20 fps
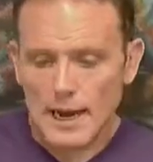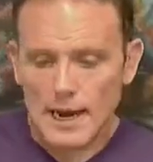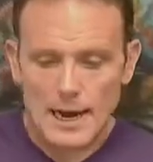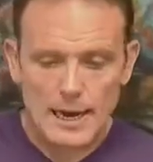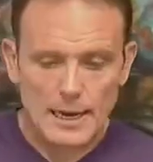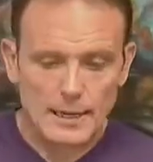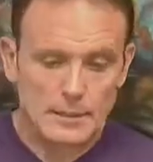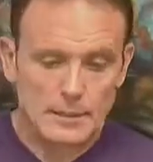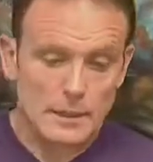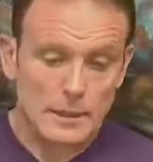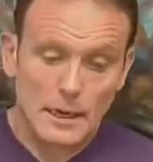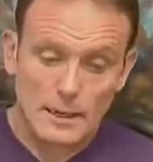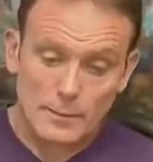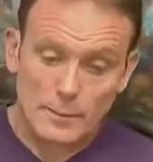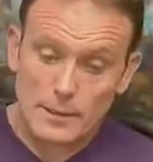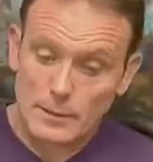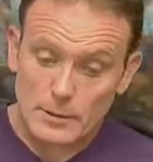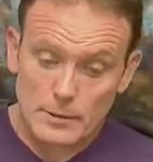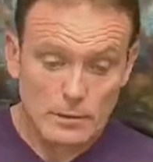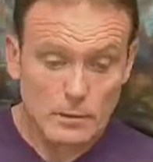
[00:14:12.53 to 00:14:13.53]
And I
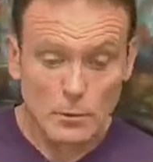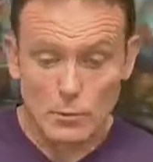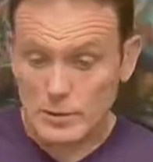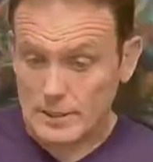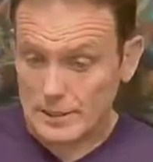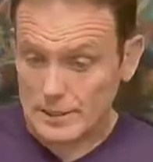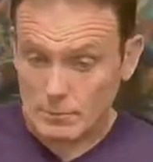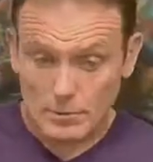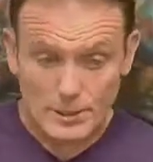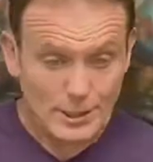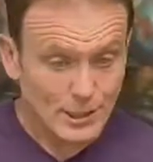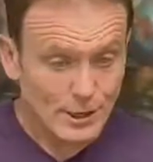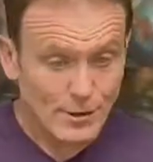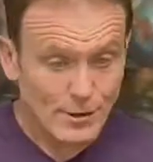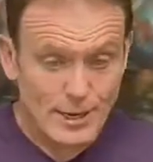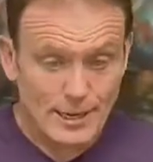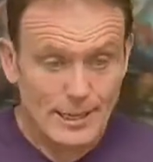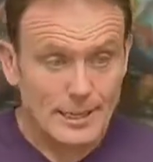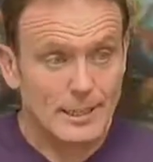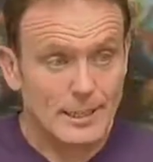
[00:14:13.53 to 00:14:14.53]
mean, so we, we
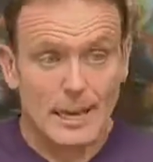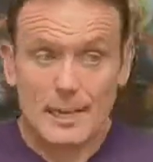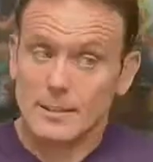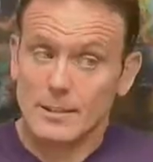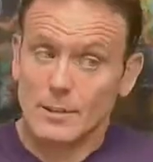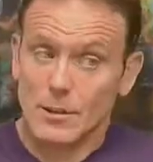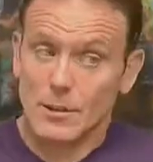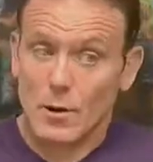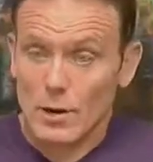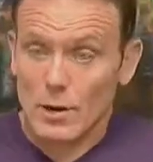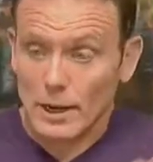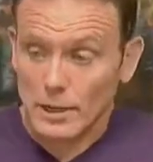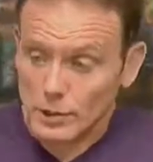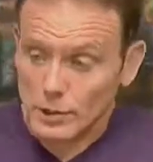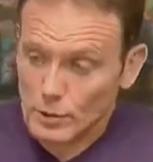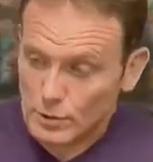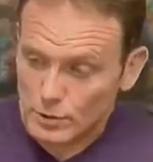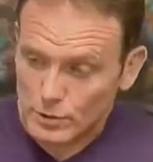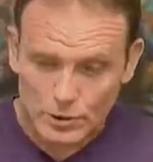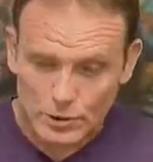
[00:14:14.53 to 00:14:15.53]
still get hit that log I
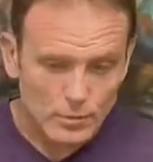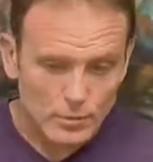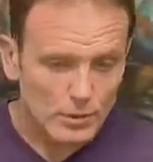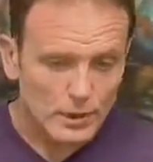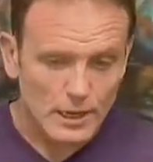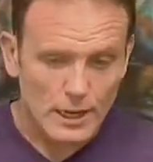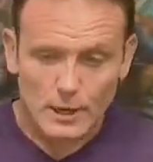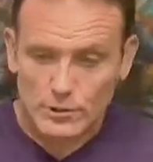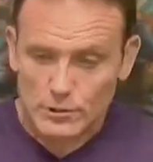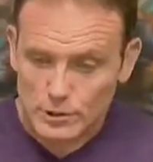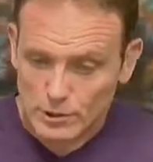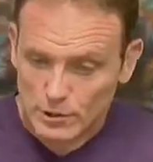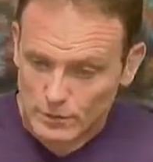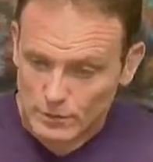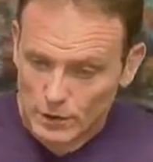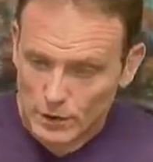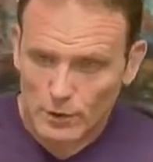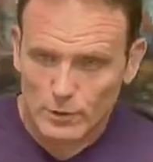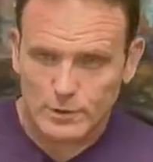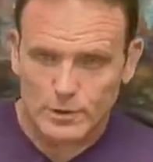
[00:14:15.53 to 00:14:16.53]
showed you with hundreds
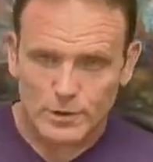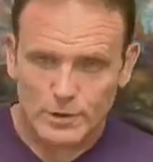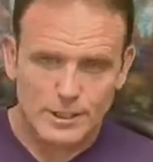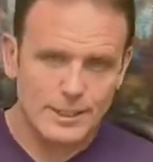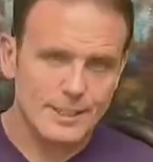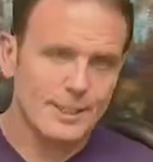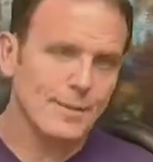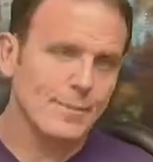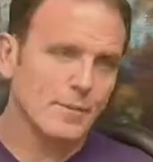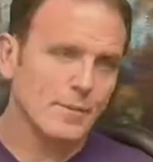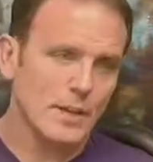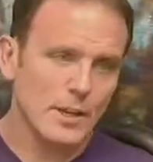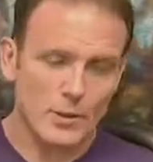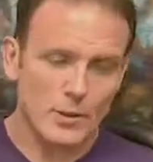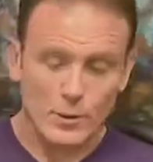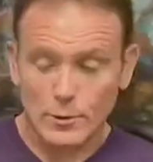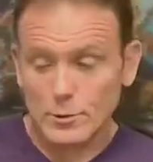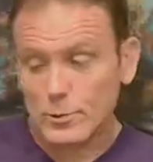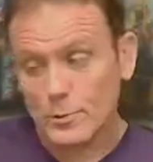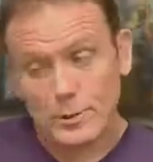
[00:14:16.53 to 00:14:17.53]
of calls on it.
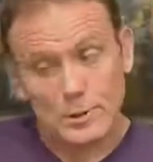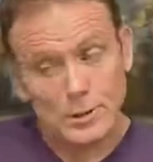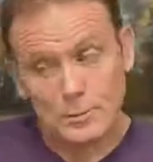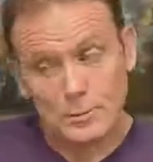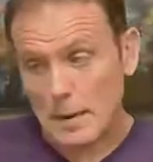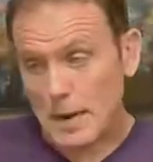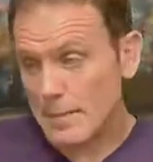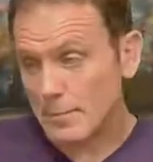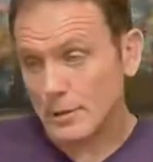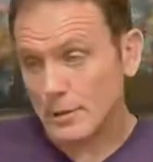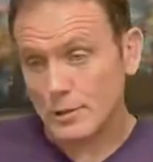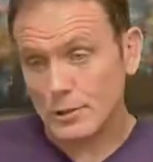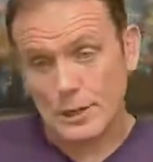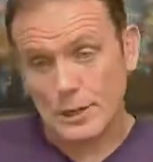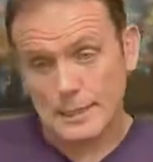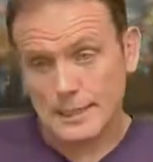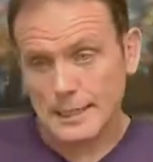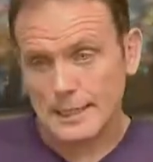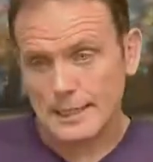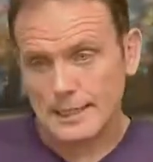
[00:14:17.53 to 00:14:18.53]
Those were the spammers
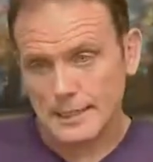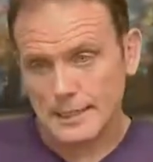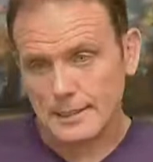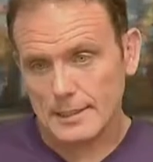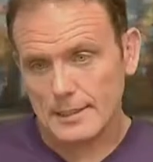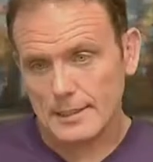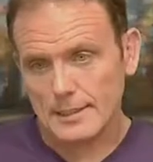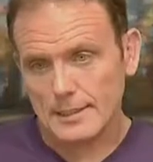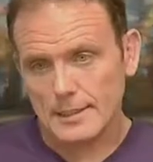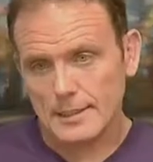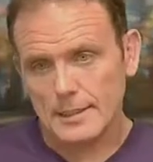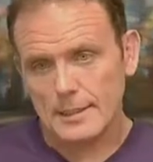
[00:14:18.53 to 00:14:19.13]
trying to hit us.